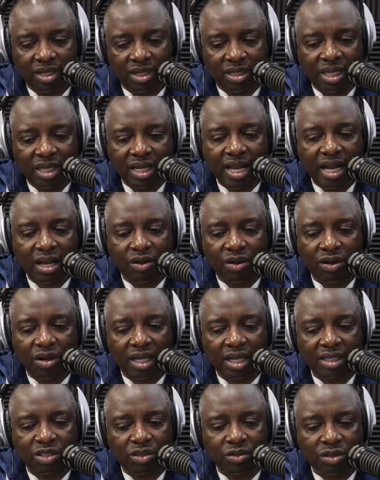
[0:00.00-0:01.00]
They're not going to
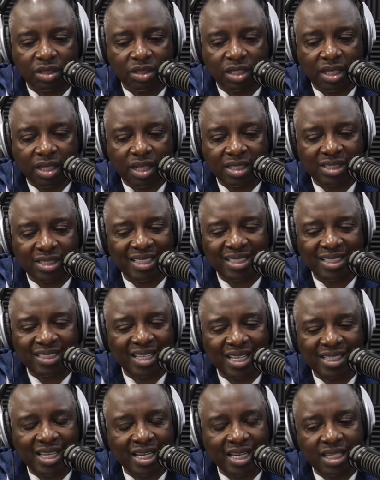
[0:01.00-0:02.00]
let you. It's
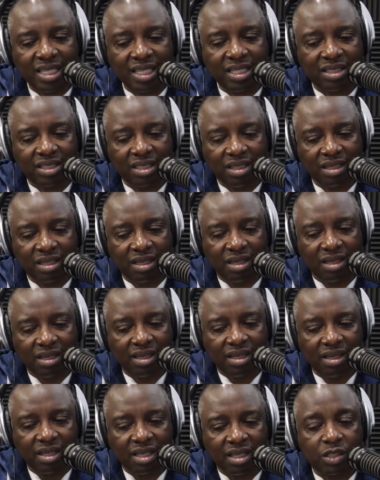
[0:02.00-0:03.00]
not that easy,
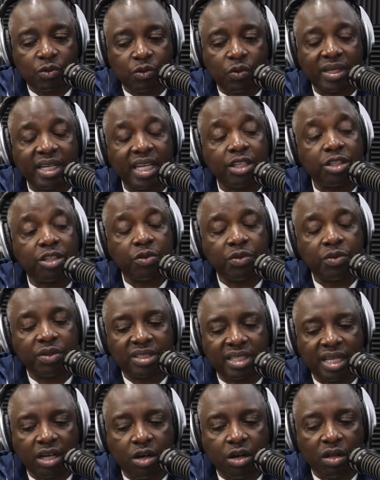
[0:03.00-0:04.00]
because what they do is
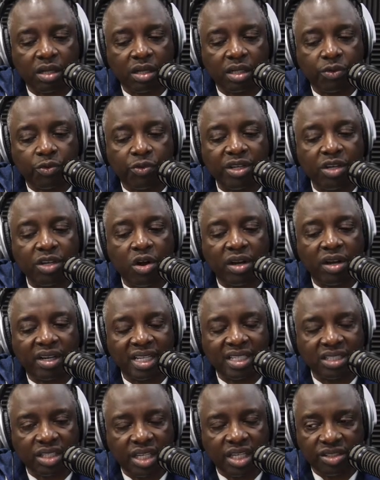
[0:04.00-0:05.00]
they call it a
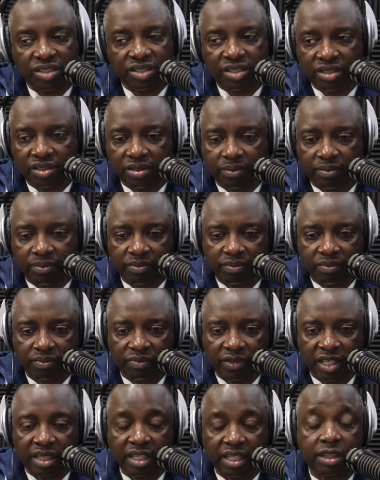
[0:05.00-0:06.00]
reorganization.
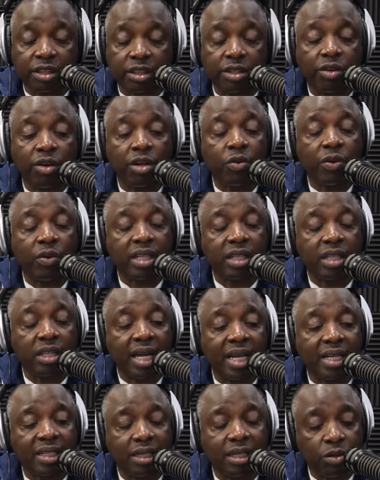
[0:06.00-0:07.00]
They'll throw away
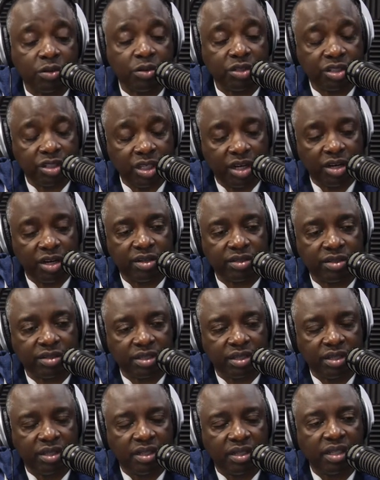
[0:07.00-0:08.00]
those shares,
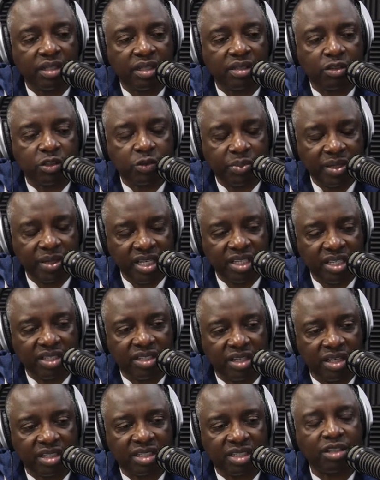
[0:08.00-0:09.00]
those penny
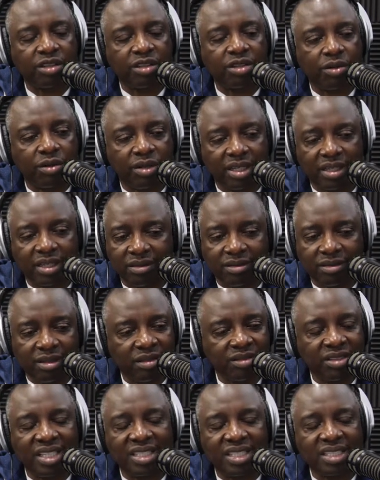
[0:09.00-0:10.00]
shares. They'll
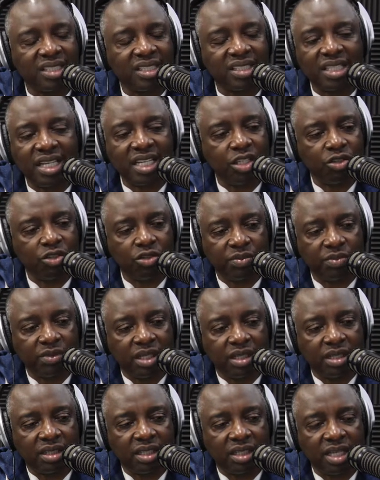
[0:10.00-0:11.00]
discontinue them.
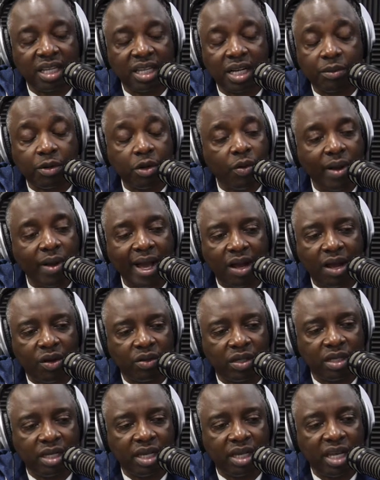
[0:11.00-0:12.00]
They'll let them go out,
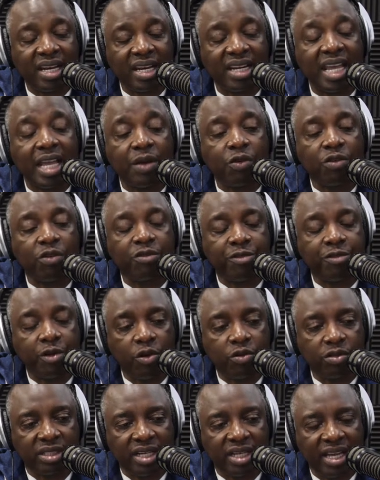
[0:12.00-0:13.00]
and they will
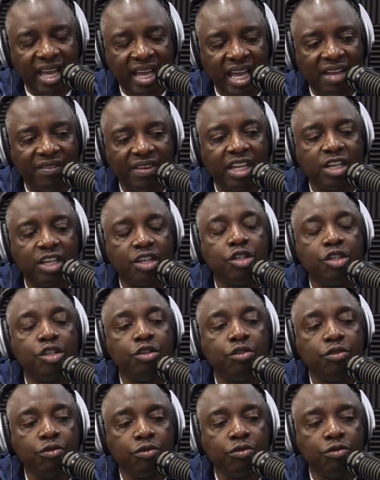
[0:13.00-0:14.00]
vote to have a
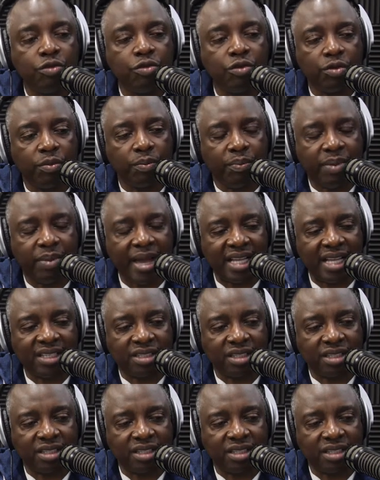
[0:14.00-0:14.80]
new batch